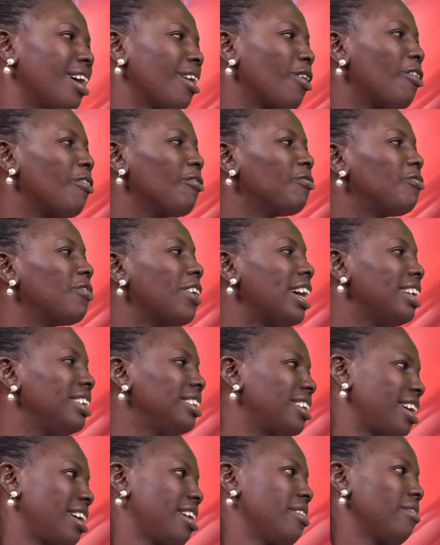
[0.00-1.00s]
a
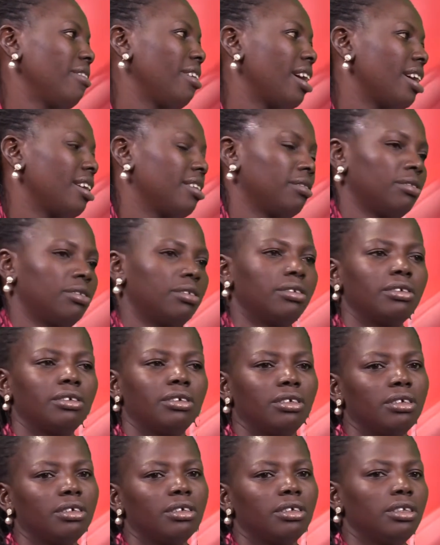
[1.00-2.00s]
confined area,
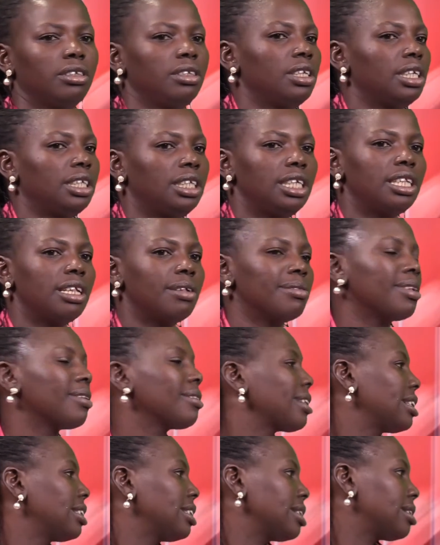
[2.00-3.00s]
they see
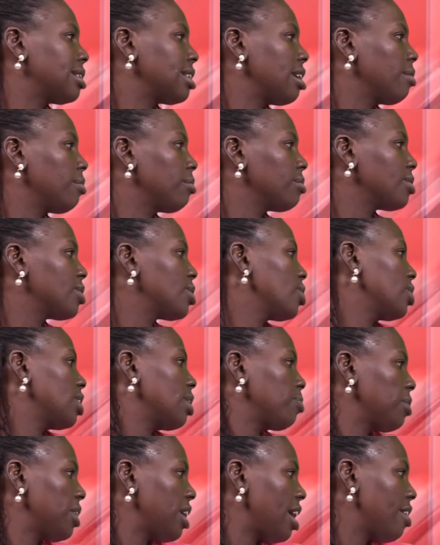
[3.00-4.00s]
themselves as the same. So the
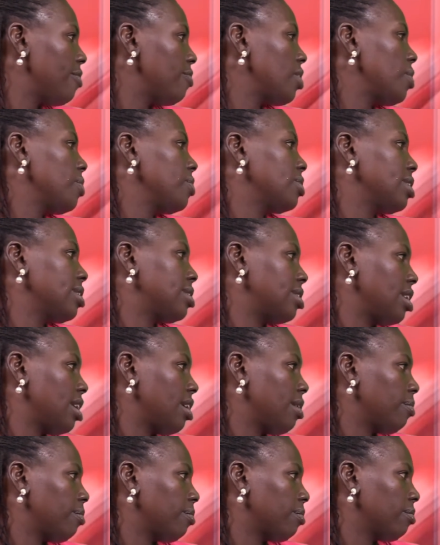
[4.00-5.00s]
behavior is the
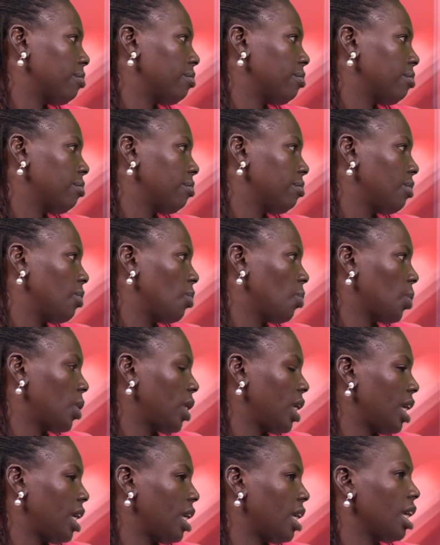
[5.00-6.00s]
same.
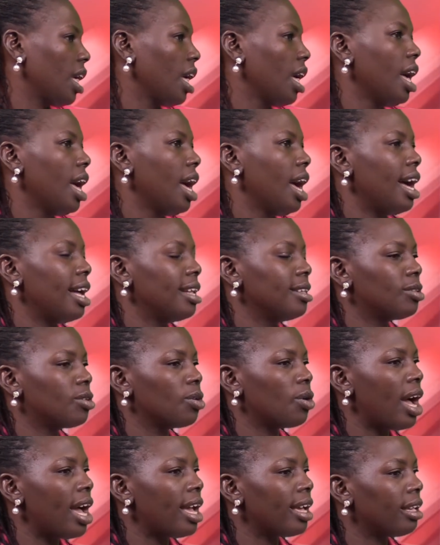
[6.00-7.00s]
Okay. And
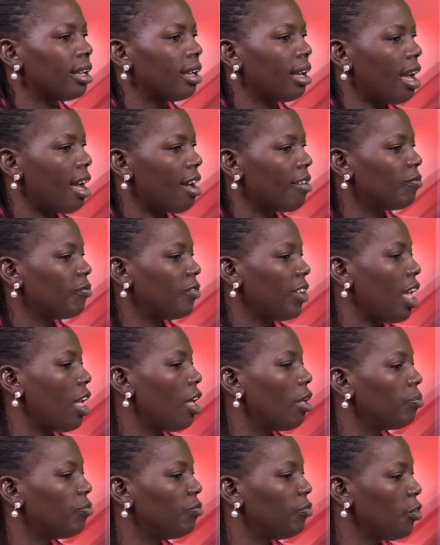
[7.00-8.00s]
so I've
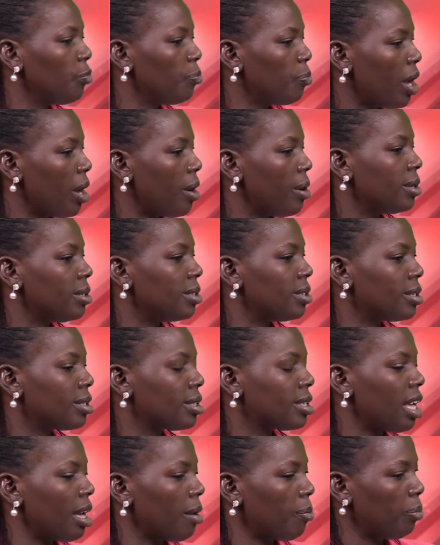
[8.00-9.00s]
helped few parents
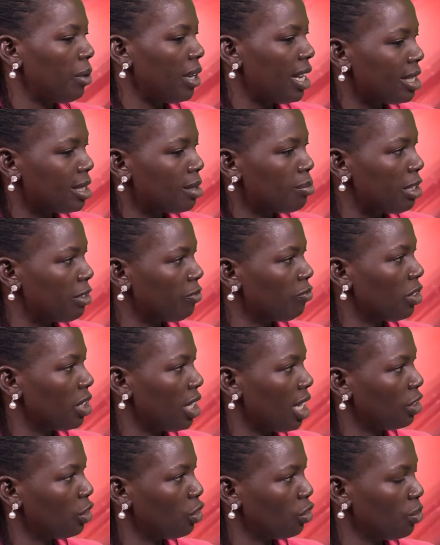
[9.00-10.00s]
get placement for
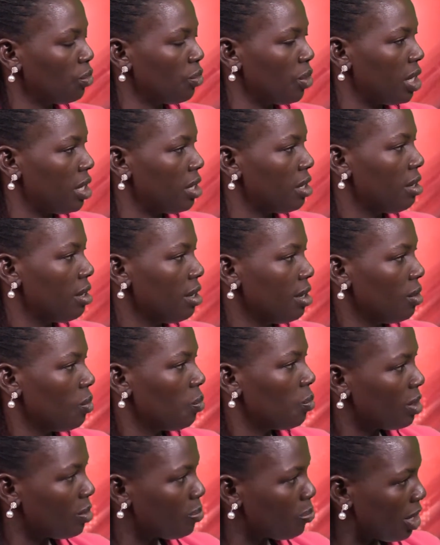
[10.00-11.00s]
their children
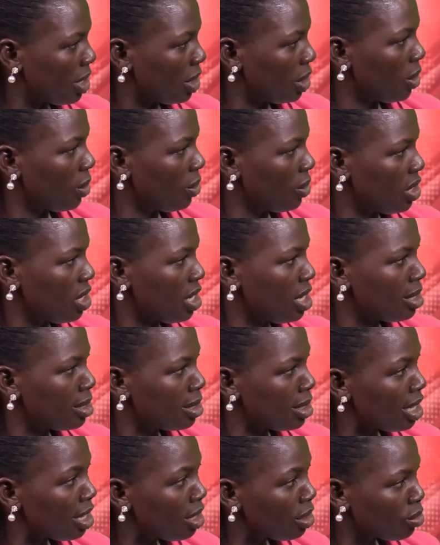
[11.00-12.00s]
with special
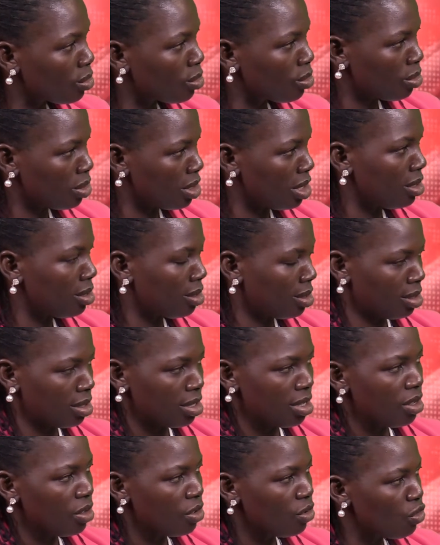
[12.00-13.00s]
needs into these
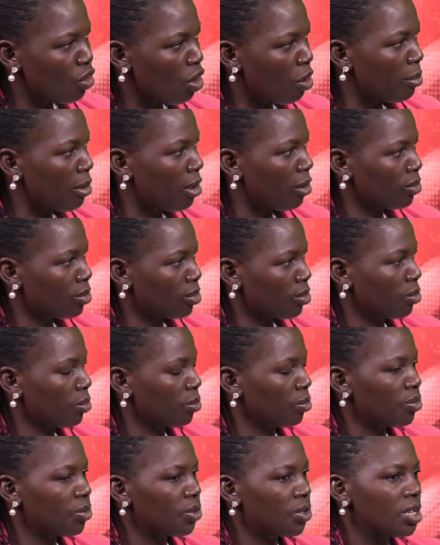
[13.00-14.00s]
normal
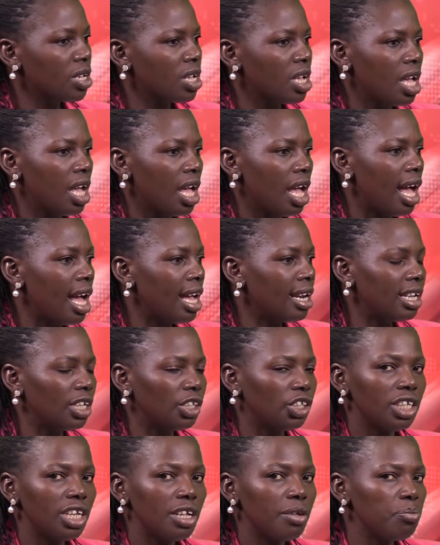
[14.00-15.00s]
schools. And there
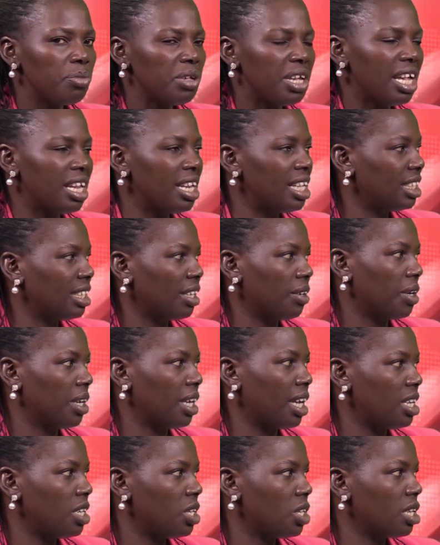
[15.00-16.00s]
shouldn't be any
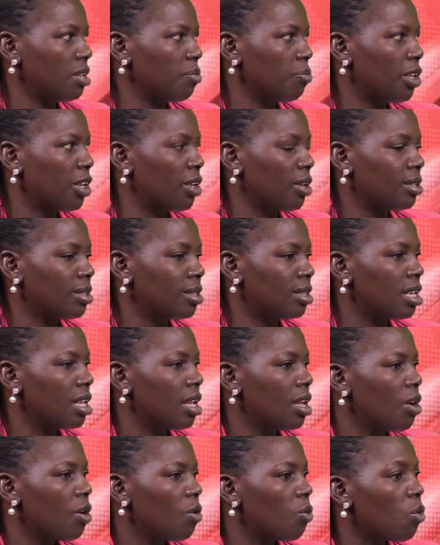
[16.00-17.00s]
segregation, because
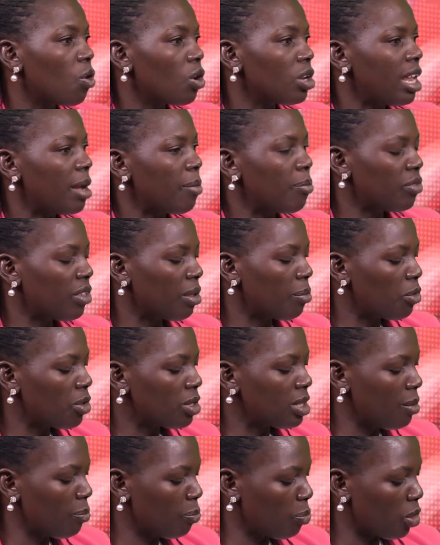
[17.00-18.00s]
the
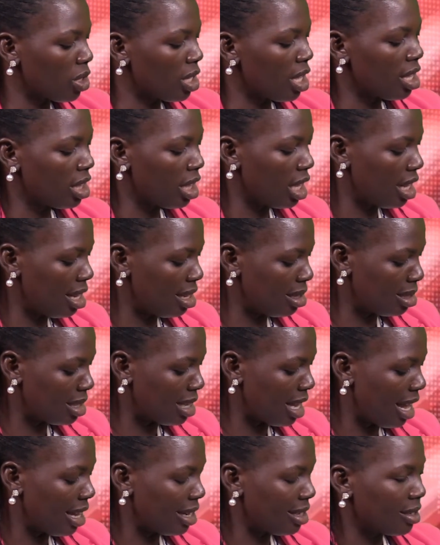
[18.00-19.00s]
most important thing is
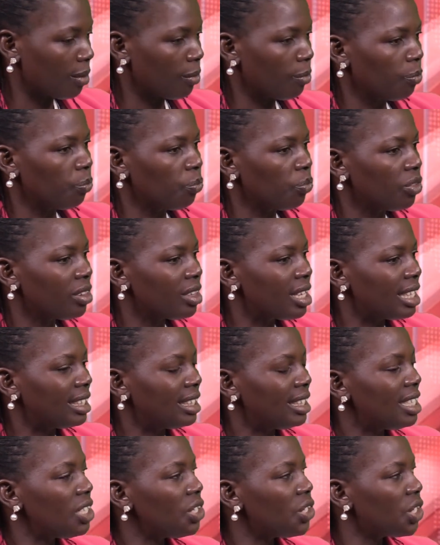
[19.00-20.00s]
that the
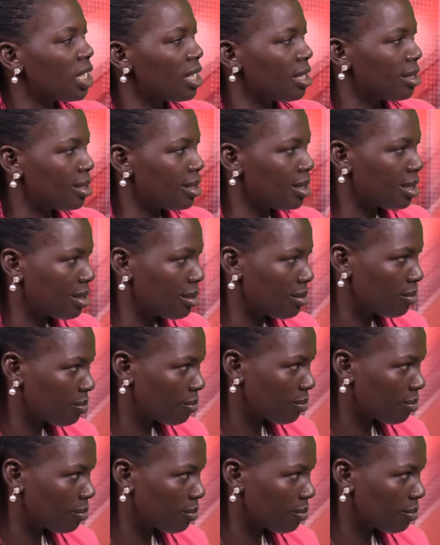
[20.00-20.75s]
teachers